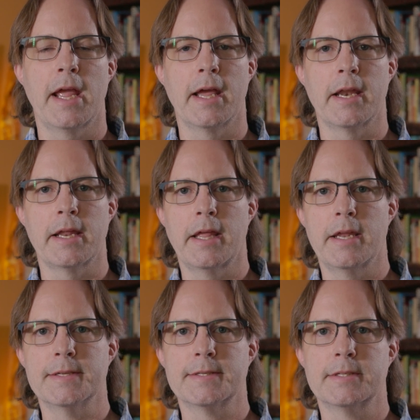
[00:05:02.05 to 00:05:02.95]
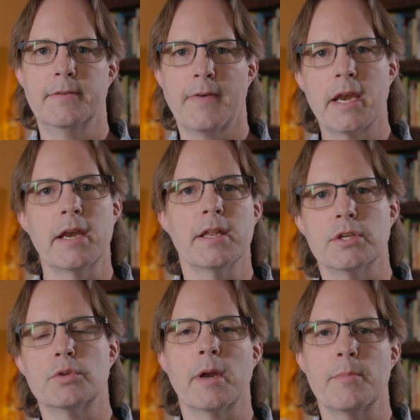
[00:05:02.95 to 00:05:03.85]
and it is divided
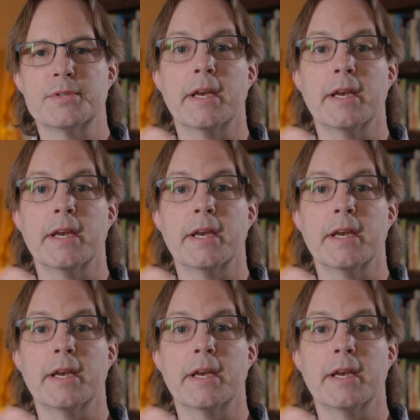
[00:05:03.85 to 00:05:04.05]
into 20%